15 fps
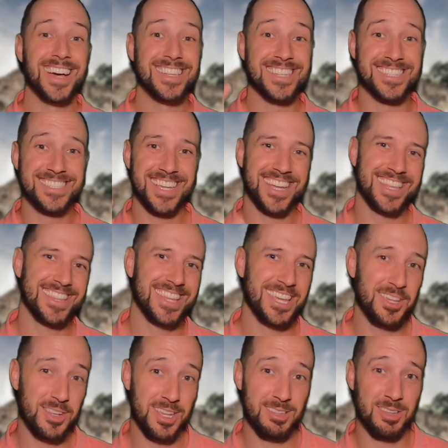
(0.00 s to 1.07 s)
The second thing
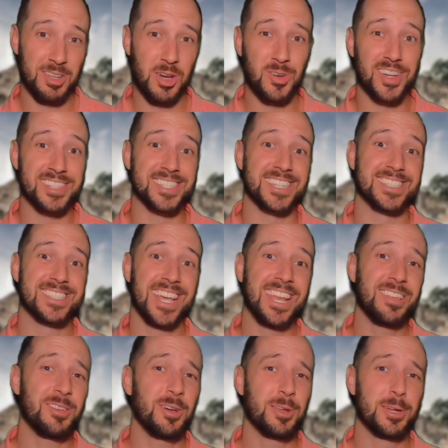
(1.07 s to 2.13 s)
you need to know is that San
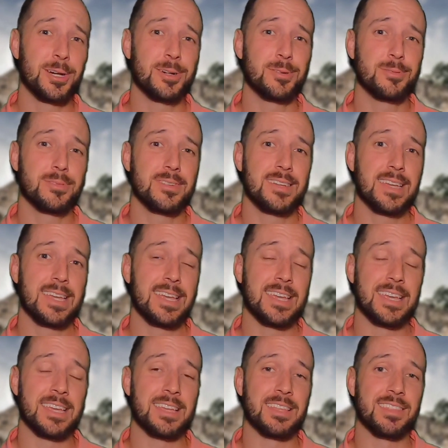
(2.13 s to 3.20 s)
Antonio
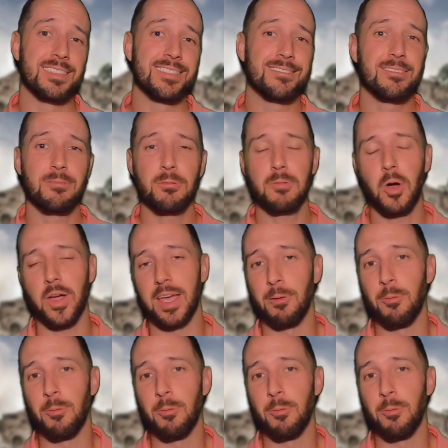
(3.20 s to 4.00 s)
is okay.